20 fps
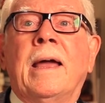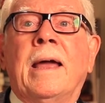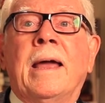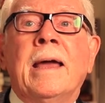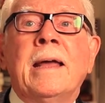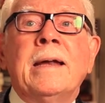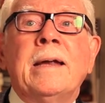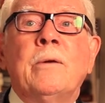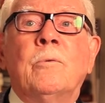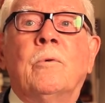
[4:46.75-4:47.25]

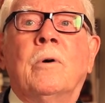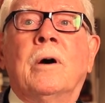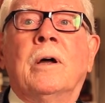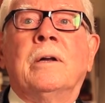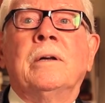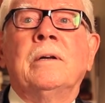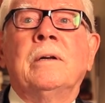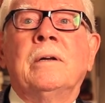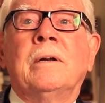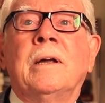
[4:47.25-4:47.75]

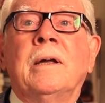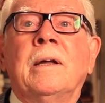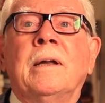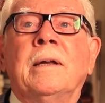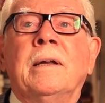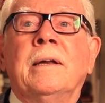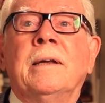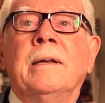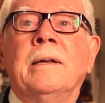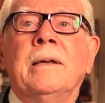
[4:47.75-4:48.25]
anyone.
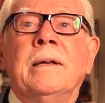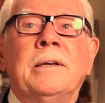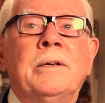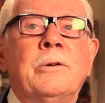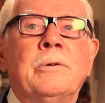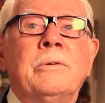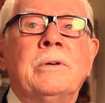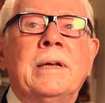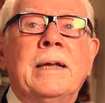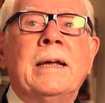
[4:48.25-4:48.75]

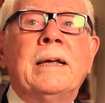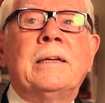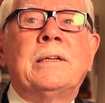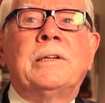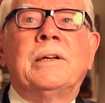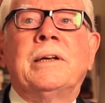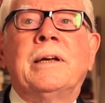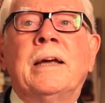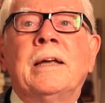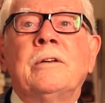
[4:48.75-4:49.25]
You
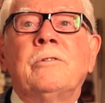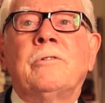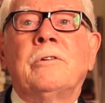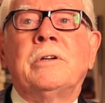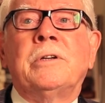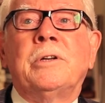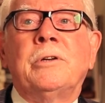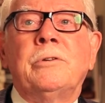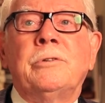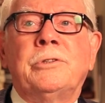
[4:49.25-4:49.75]
need to
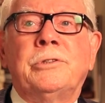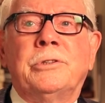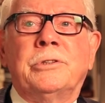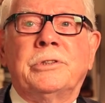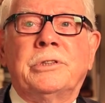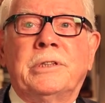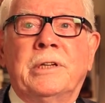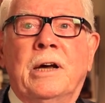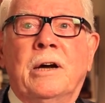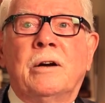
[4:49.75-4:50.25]
introduce
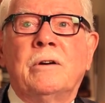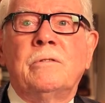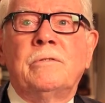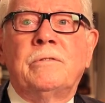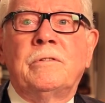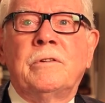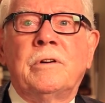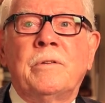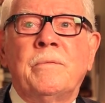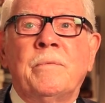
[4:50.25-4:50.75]

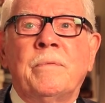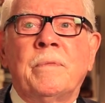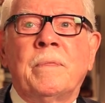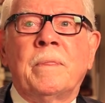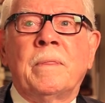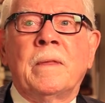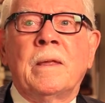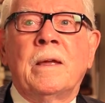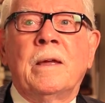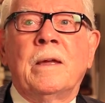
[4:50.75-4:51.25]
yourself.
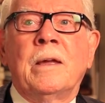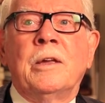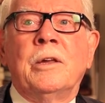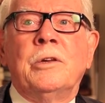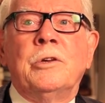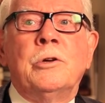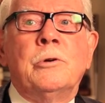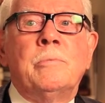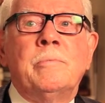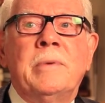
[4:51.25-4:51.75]

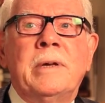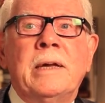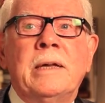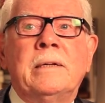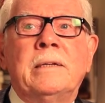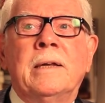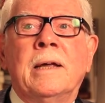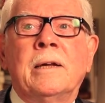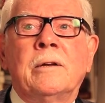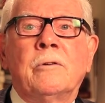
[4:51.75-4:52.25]
You
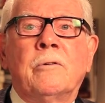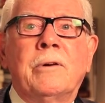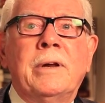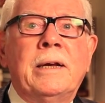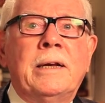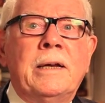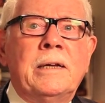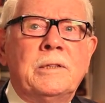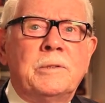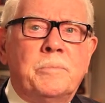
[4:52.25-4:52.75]
meet and
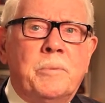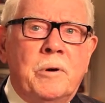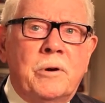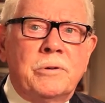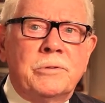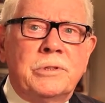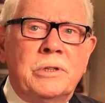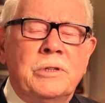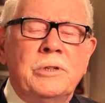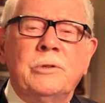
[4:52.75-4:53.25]
greet each
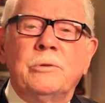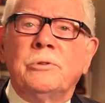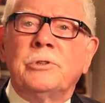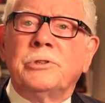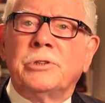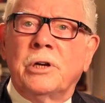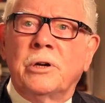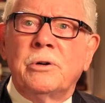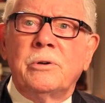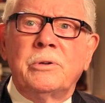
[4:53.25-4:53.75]
person. You
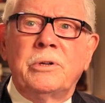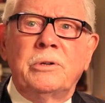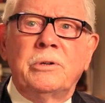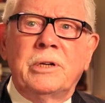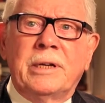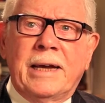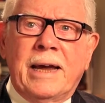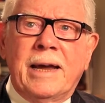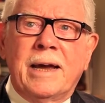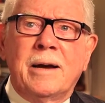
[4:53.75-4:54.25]
show you
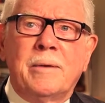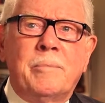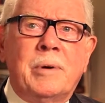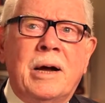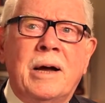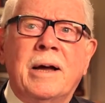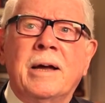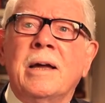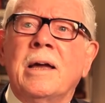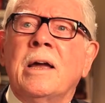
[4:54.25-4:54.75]
care
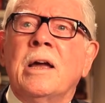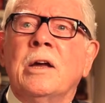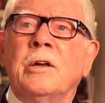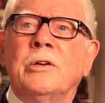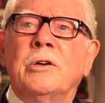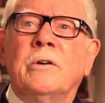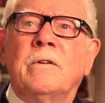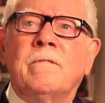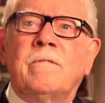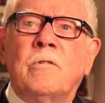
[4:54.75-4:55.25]
by
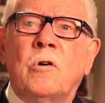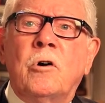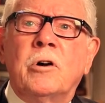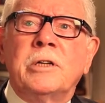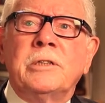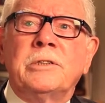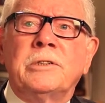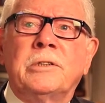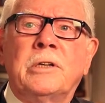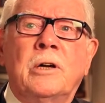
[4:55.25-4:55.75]
your
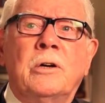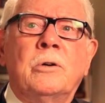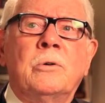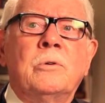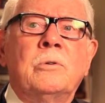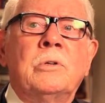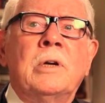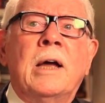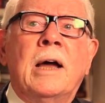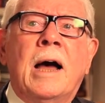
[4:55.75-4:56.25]
voice
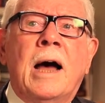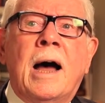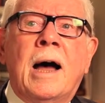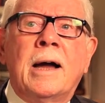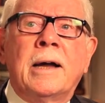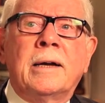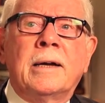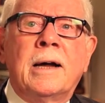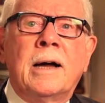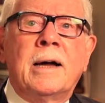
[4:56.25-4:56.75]
tone,
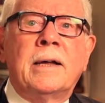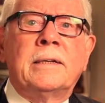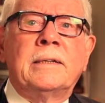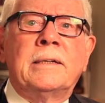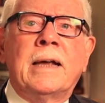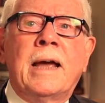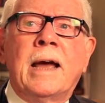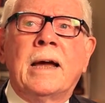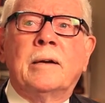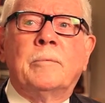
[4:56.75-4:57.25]
eye
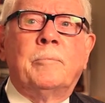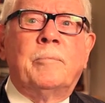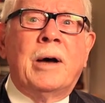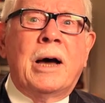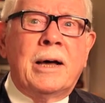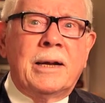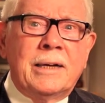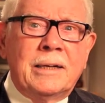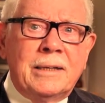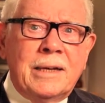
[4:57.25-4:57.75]
contact,
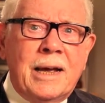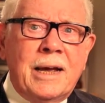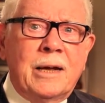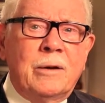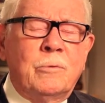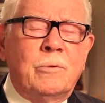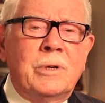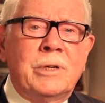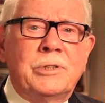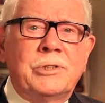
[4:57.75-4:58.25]
body
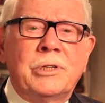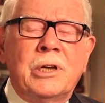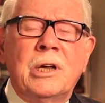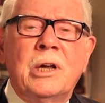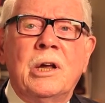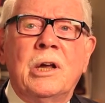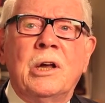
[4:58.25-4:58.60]
language.